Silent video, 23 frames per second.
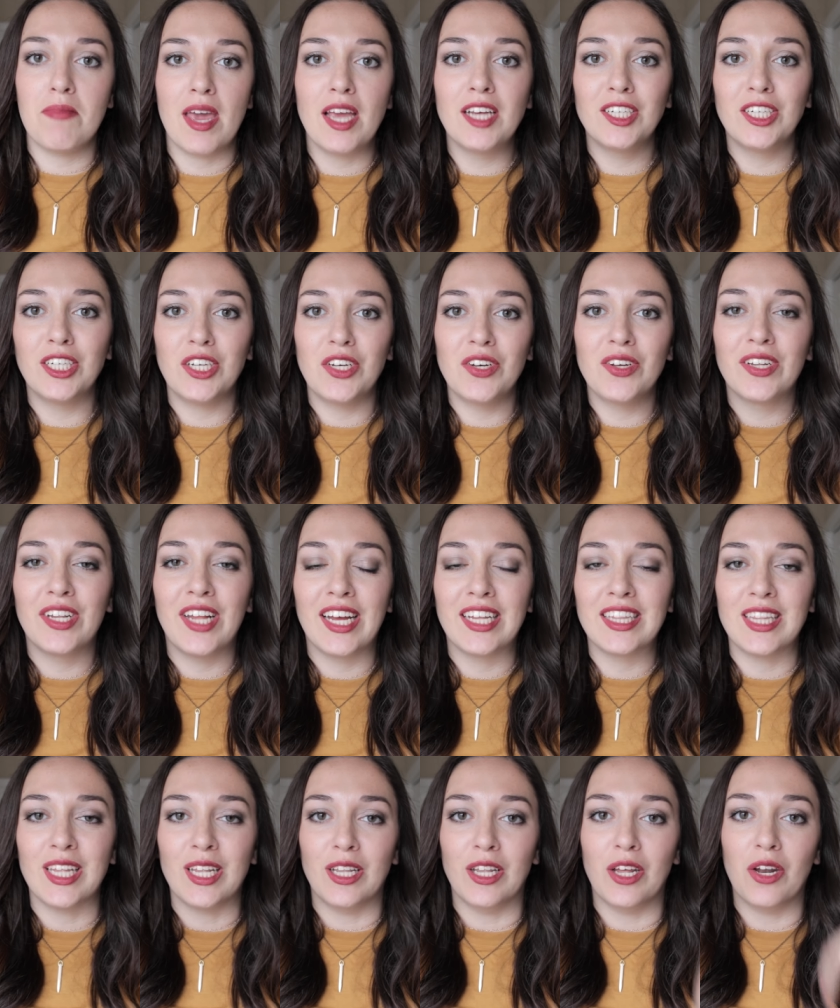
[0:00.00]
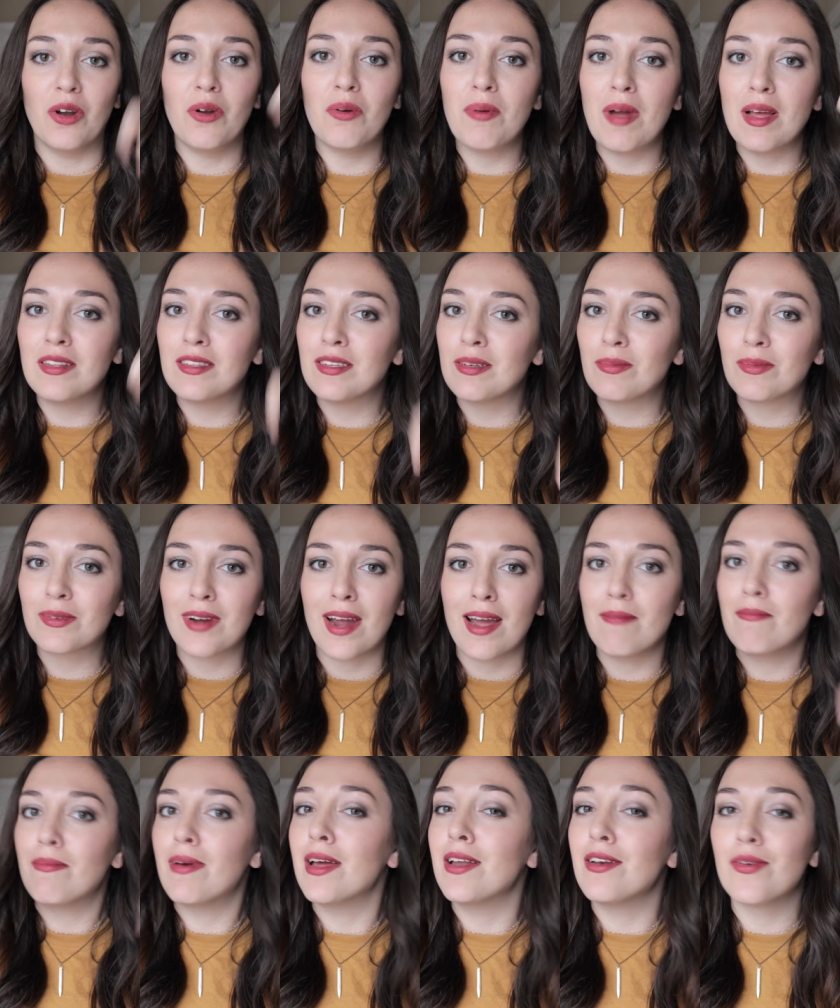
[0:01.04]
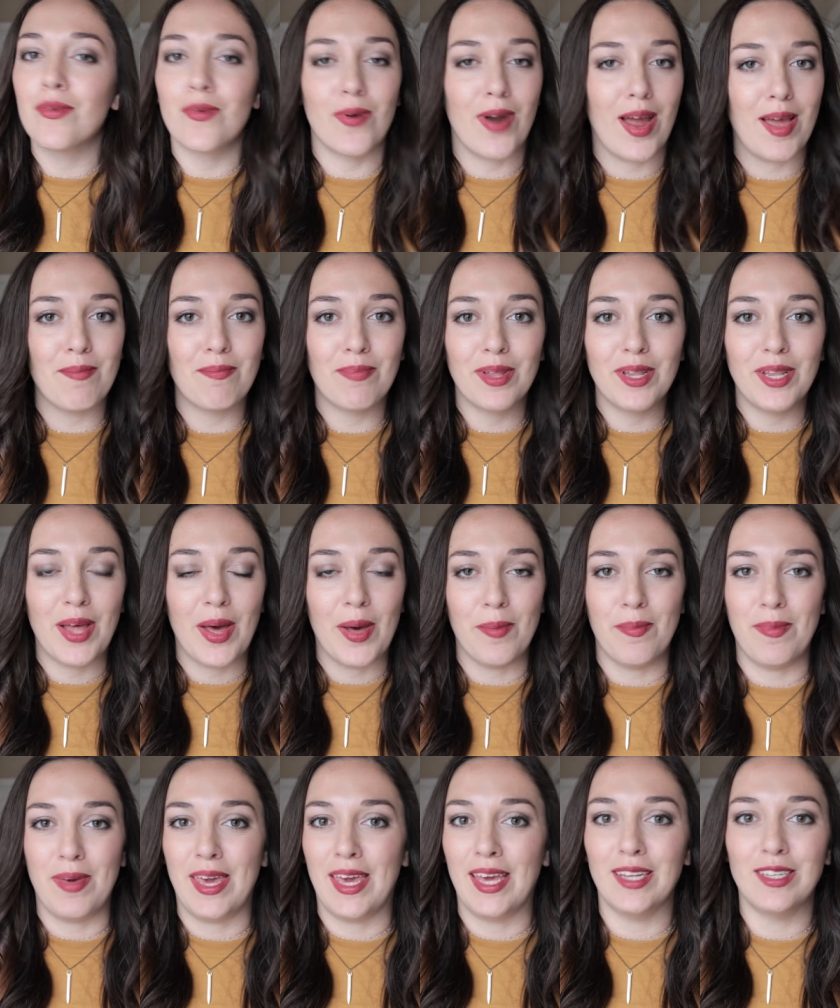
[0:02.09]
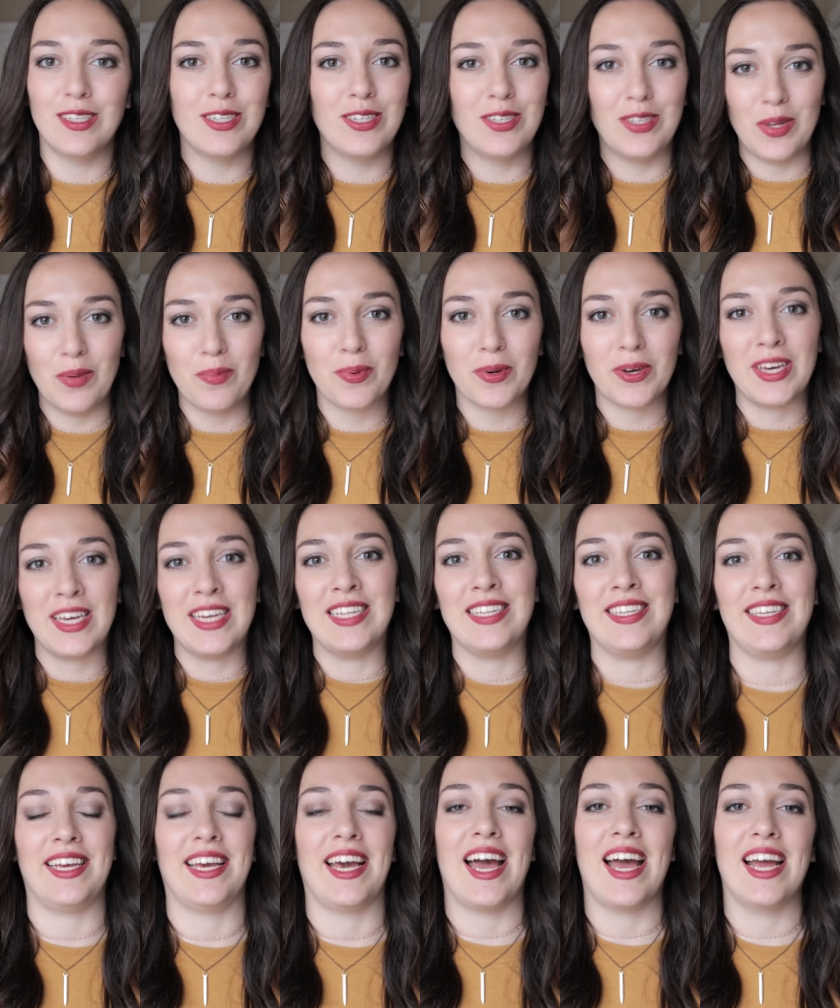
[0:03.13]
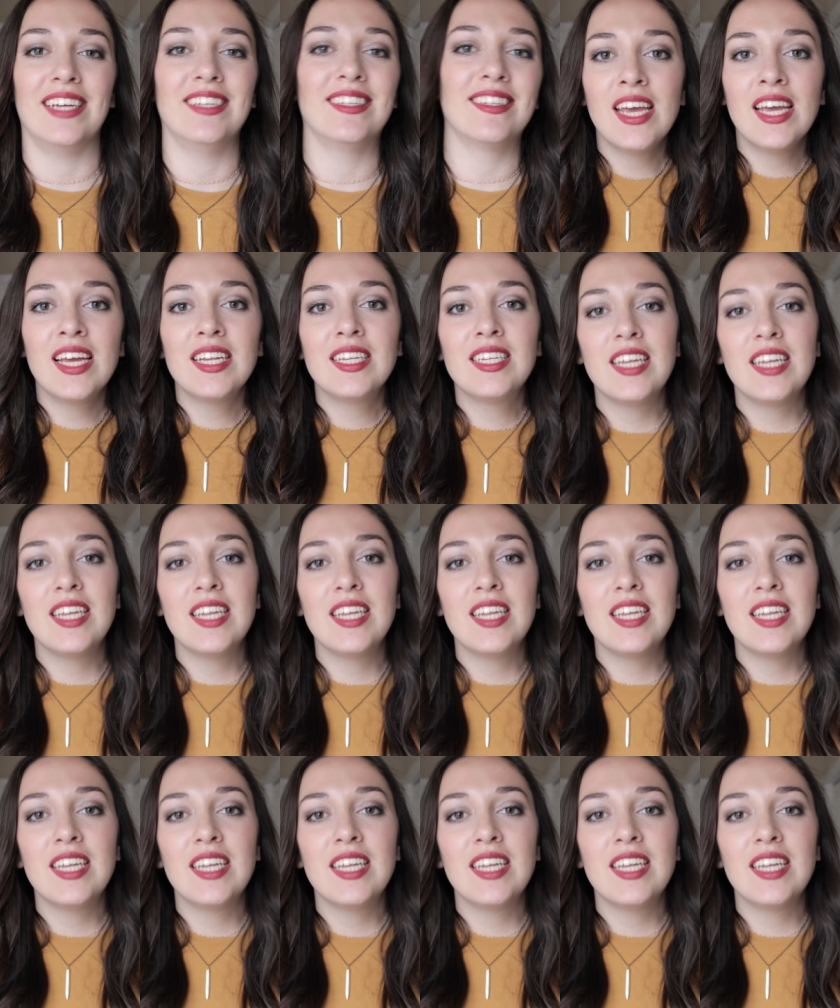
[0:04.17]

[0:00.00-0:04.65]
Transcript: make sure you click the little red subscribe button right below me. It's super easy, guys.